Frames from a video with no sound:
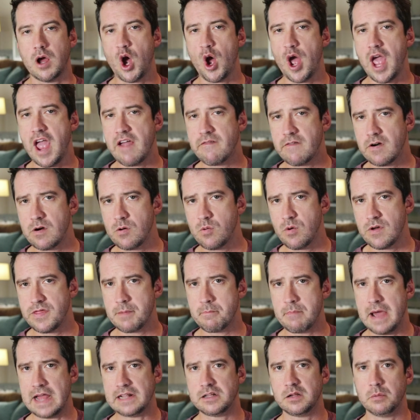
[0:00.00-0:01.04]
However,
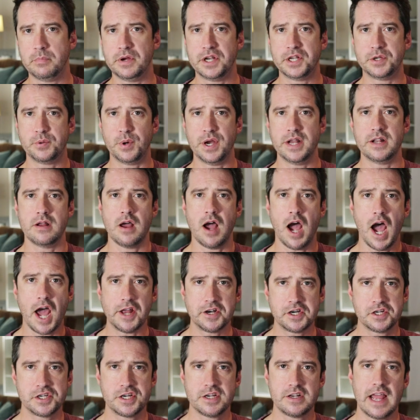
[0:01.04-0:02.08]
with the battle between
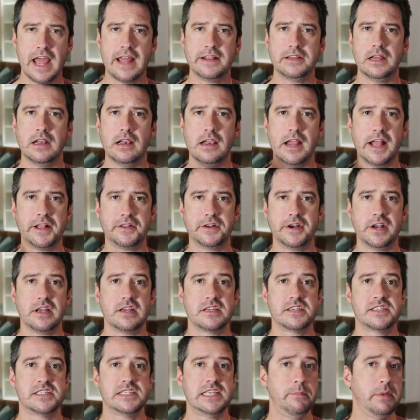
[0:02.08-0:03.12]
hydrogen and
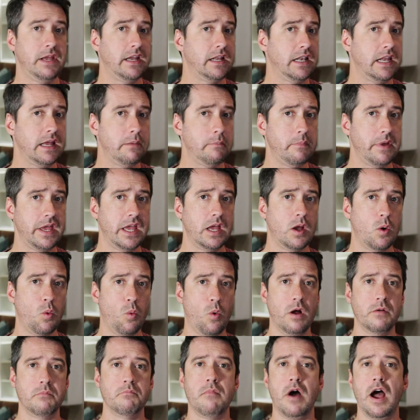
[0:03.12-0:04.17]
electric seemingly
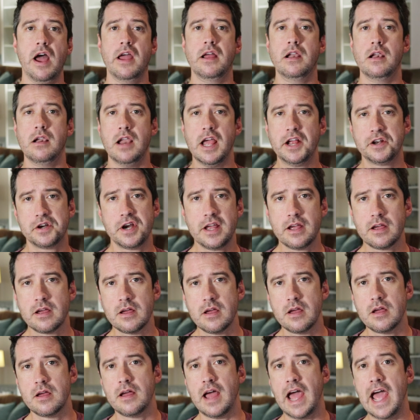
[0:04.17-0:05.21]
being won by
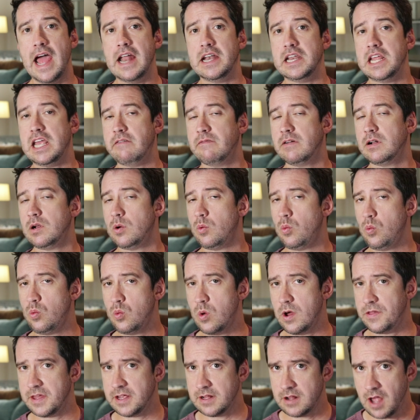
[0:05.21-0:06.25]
electric, and
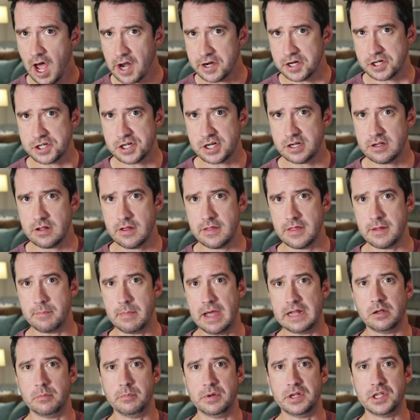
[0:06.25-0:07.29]
even within hydrogen, the
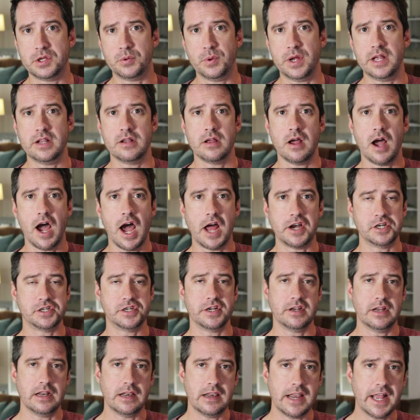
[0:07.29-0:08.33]
battle between
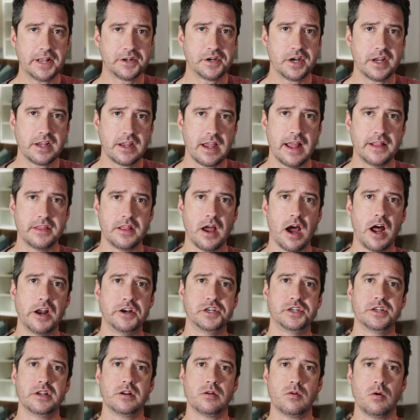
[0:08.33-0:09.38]
hydrogen electric and
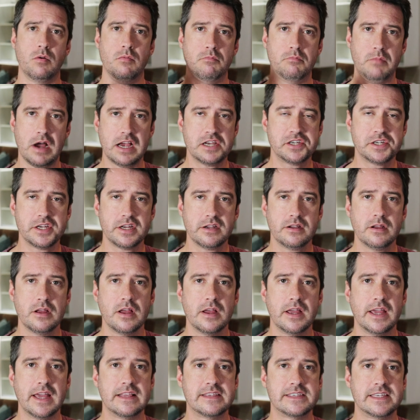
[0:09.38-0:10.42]
hydrogen combustion,
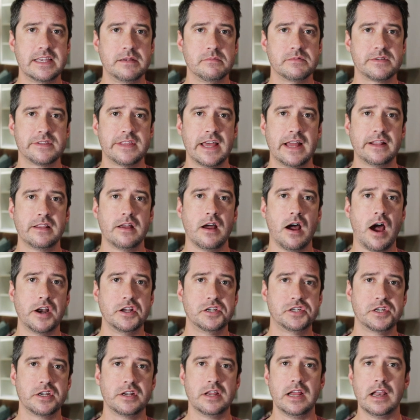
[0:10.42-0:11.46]
it seems that
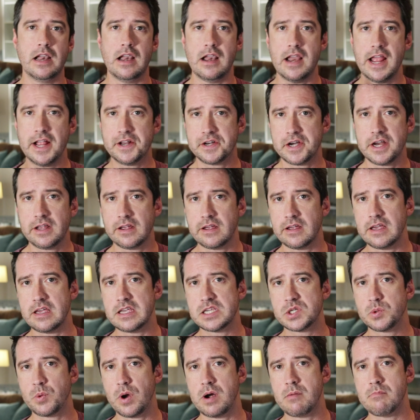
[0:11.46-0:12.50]
hydrogen electric
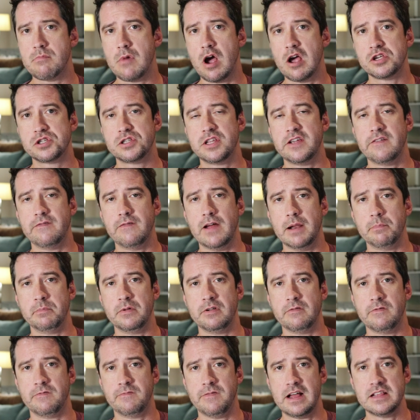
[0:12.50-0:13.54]
is where most
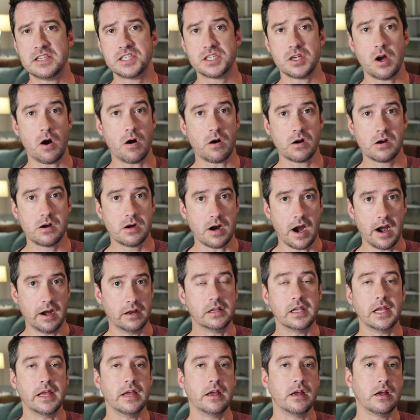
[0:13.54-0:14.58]
development funds are
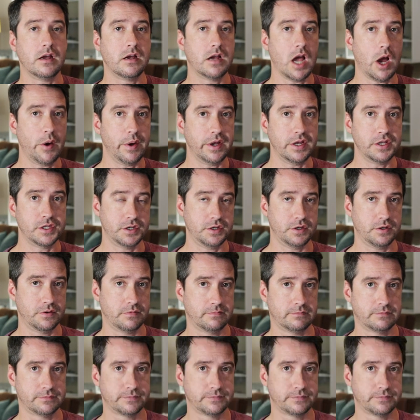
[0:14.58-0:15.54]
currently going to.